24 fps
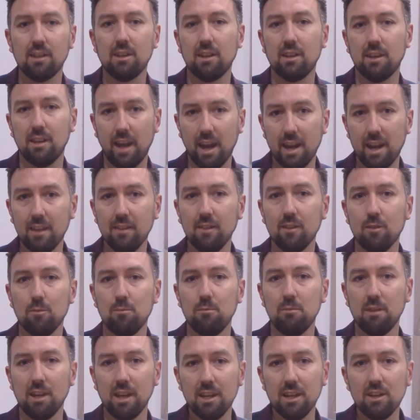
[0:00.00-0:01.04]
getting
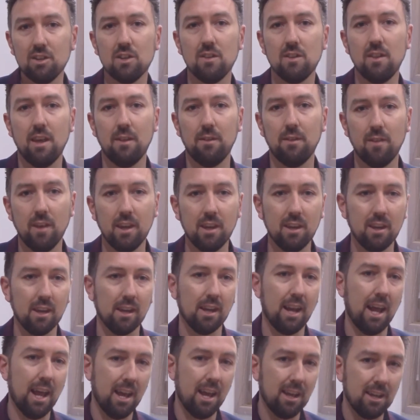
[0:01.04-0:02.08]
them into their thinking,